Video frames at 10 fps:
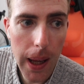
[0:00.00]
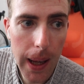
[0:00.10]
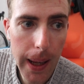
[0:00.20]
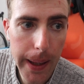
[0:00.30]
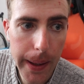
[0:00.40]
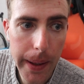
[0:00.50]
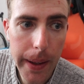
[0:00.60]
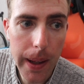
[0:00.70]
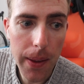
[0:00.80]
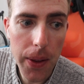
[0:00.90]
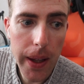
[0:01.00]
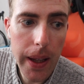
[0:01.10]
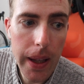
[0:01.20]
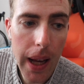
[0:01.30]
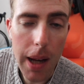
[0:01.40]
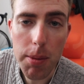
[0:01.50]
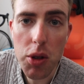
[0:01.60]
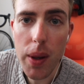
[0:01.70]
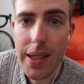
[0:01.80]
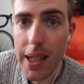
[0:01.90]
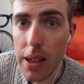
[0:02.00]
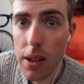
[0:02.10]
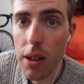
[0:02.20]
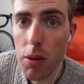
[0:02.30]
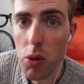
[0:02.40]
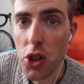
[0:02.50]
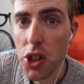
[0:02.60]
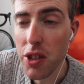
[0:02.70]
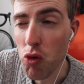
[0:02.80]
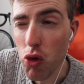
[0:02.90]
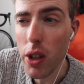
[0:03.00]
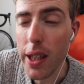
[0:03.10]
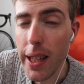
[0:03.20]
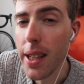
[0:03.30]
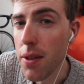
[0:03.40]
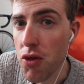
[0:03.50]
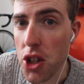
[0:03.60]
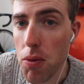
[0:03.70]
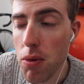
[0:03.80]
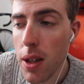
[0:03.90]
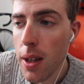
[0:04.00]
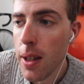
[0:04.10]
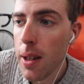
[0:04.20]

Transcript: and the Alpe d'Huez hill climb, which is right at the end of June.